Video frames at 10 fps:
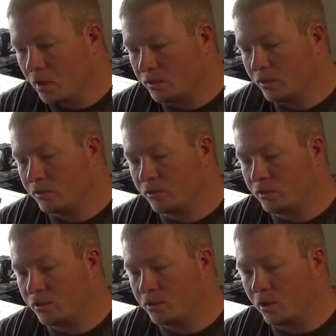Essentially it's
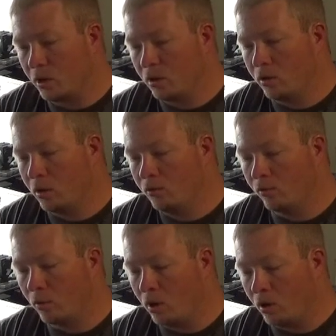just an
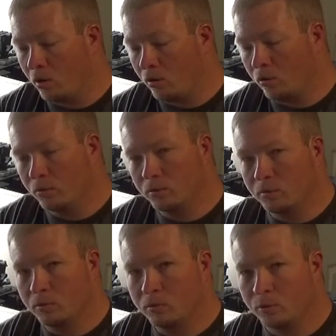overall
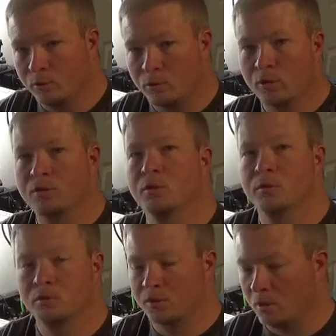
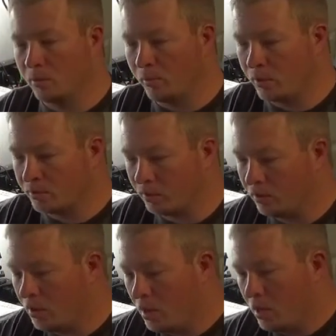nutritional supplement. So
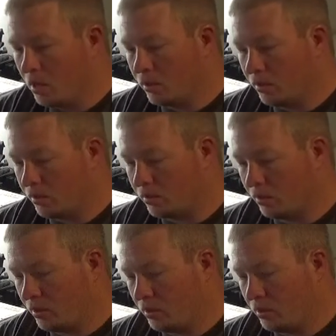these